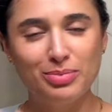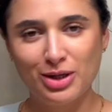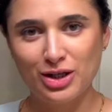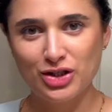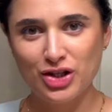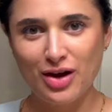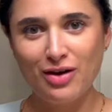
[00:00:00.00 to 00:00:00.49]

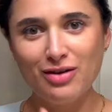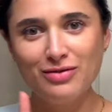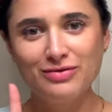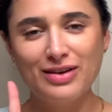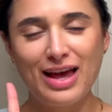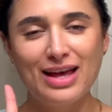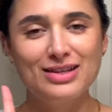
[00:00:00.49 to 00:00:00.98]

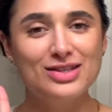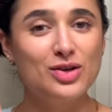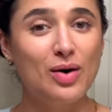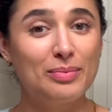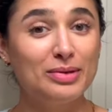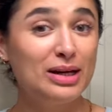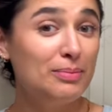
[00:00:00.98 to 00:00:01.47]
bookshelf. And
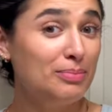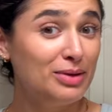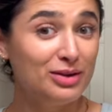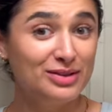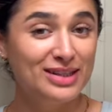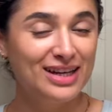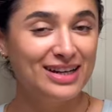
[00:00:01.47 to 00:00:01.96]
so I'm gonna
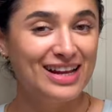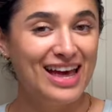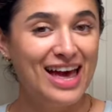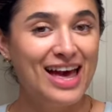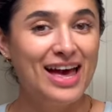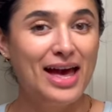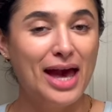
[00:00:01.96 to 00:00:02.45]
build it.
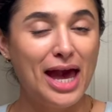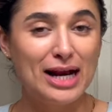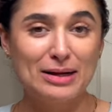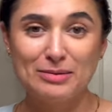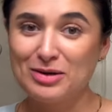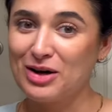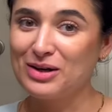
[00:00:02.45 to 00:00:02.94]
And
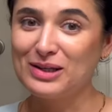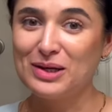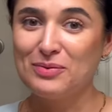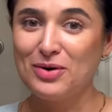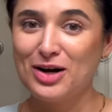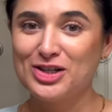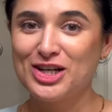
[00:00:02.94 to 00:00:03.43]
I'm currently
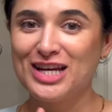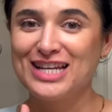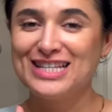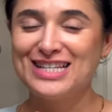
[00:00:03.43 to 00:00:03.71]
watching